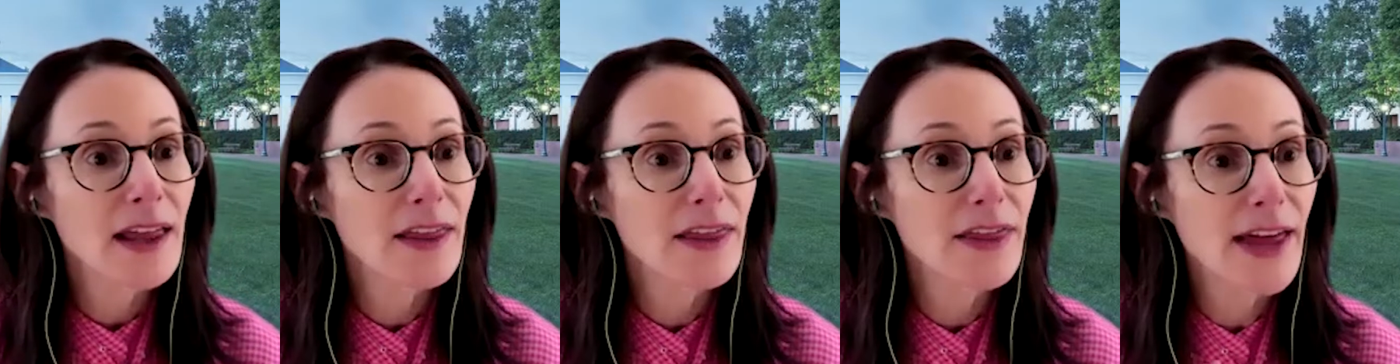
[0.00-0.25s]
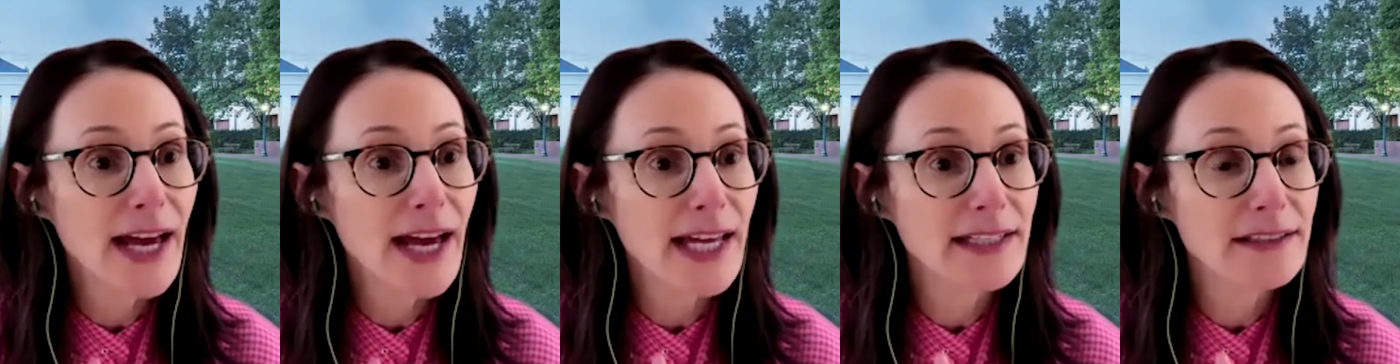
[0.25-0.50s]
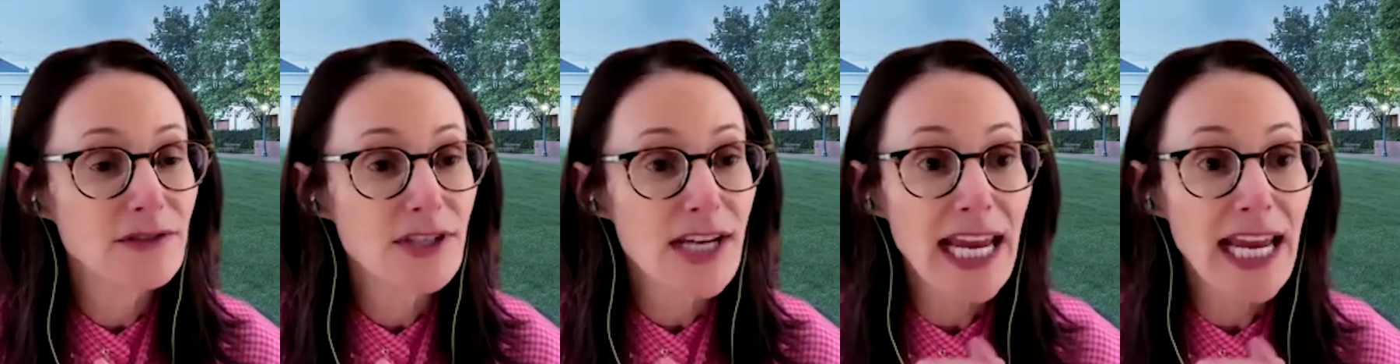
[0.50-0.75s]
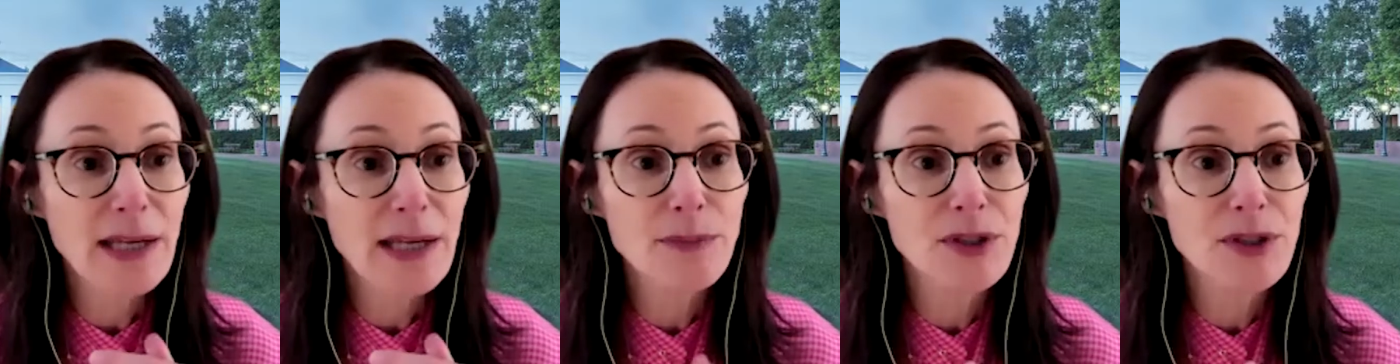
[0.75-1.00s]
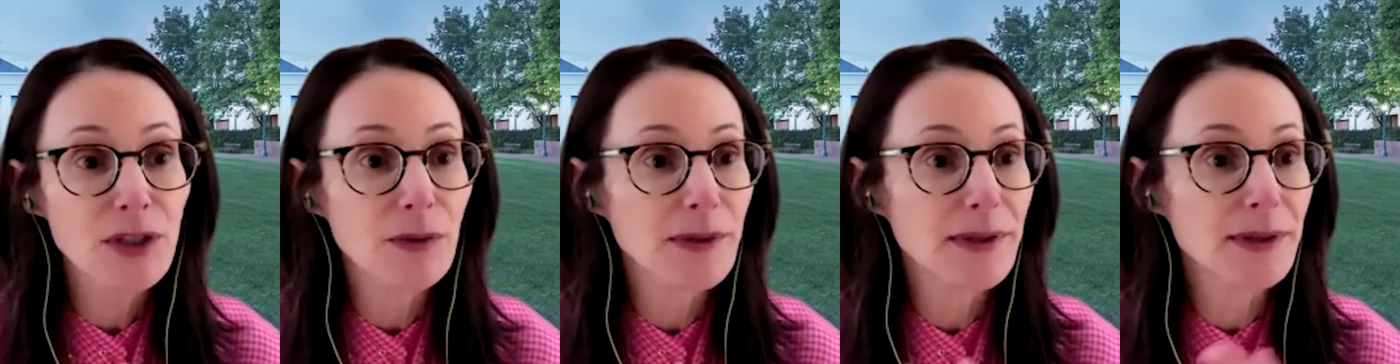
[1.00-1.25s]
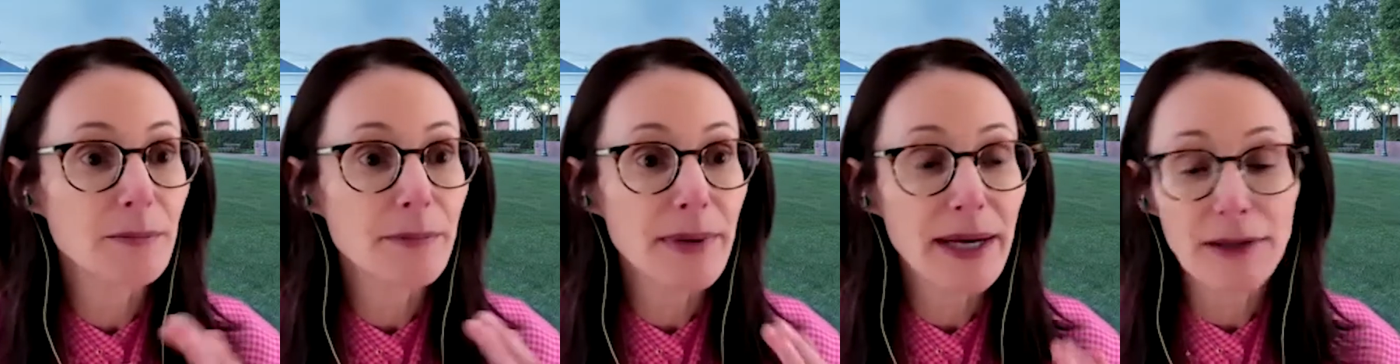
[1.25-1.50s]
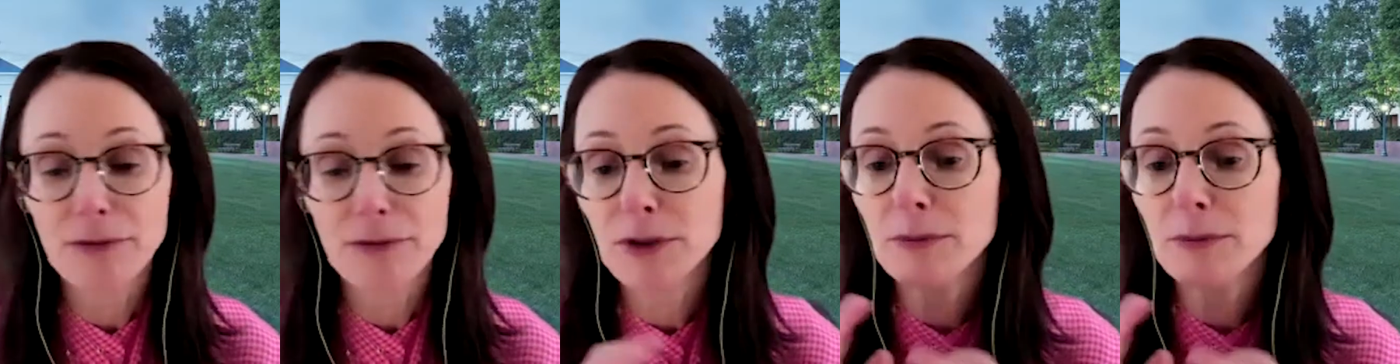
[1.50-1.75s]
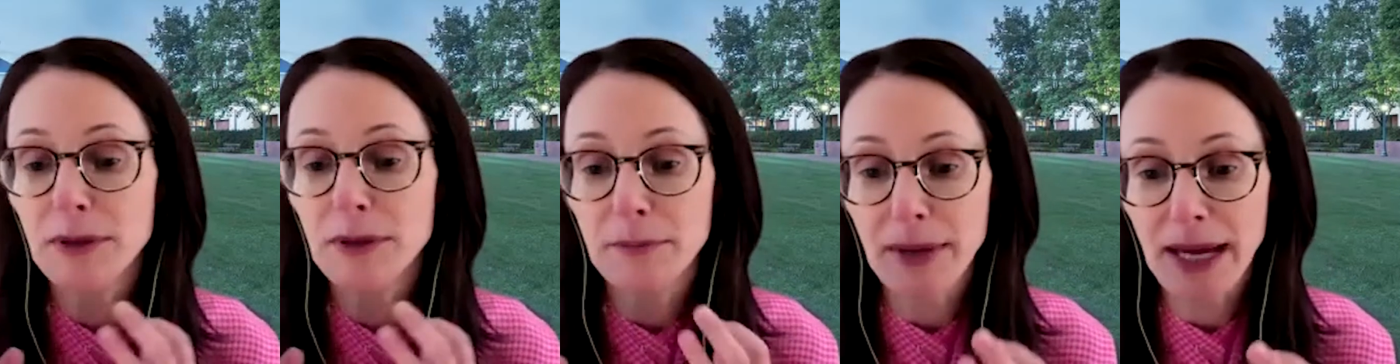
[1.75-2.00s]
that tapes you in the
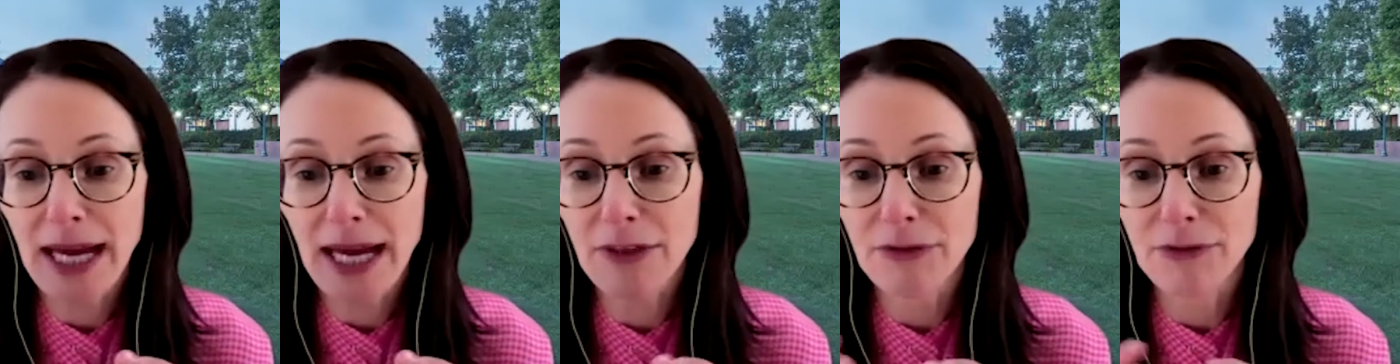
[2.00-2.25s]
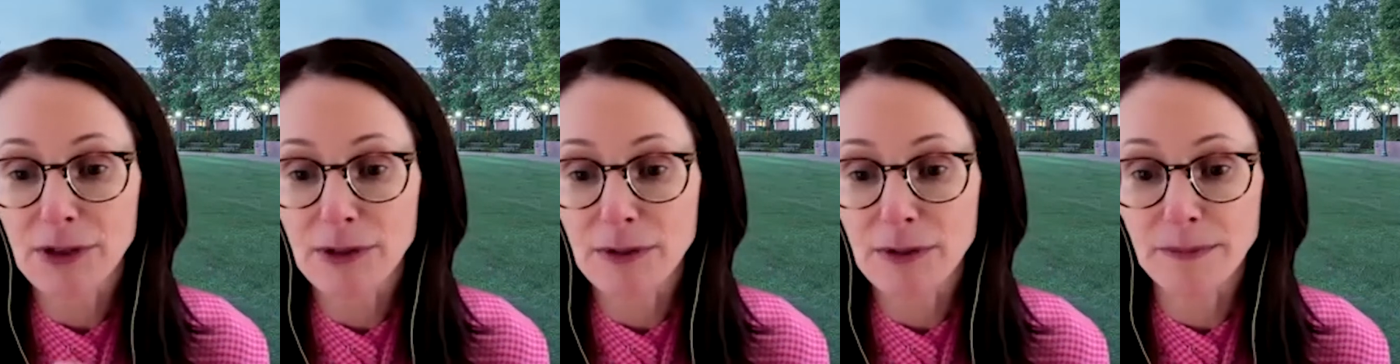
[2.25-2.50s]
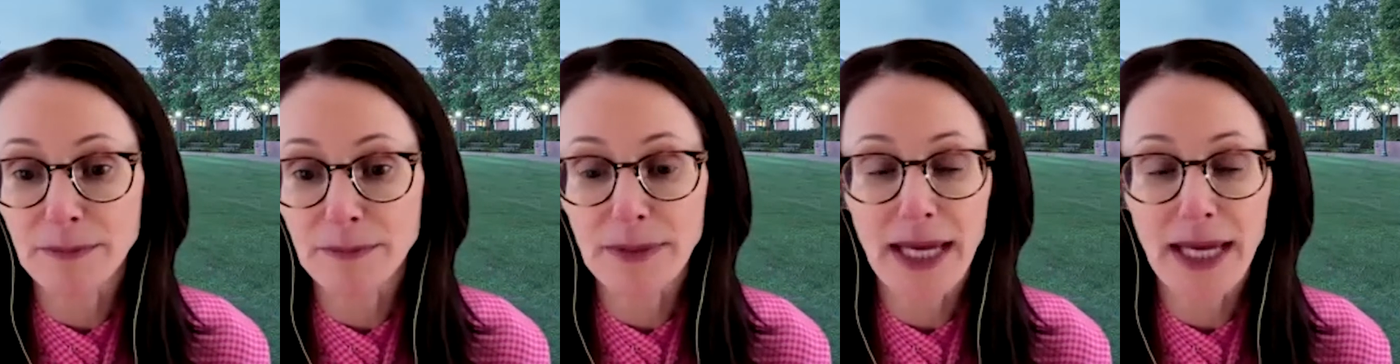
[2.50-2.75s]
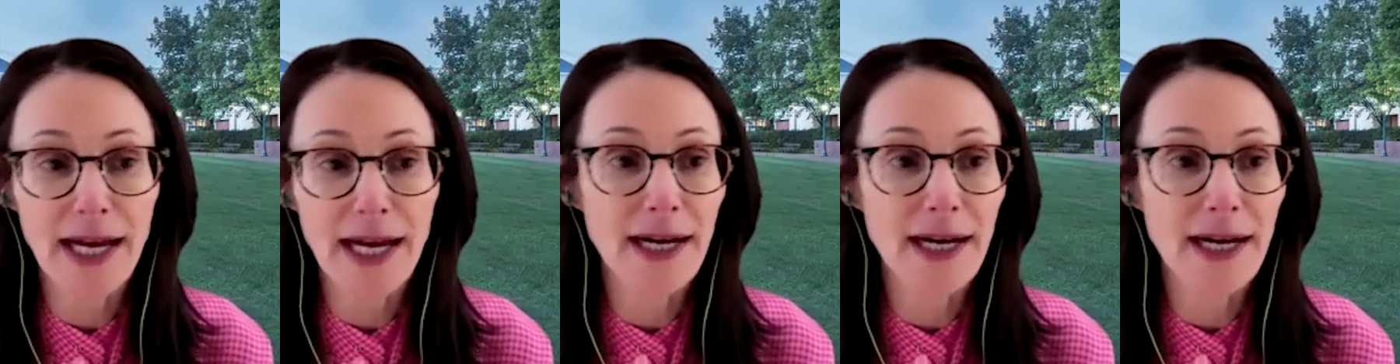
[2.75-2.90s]
bedroom, the bathroom,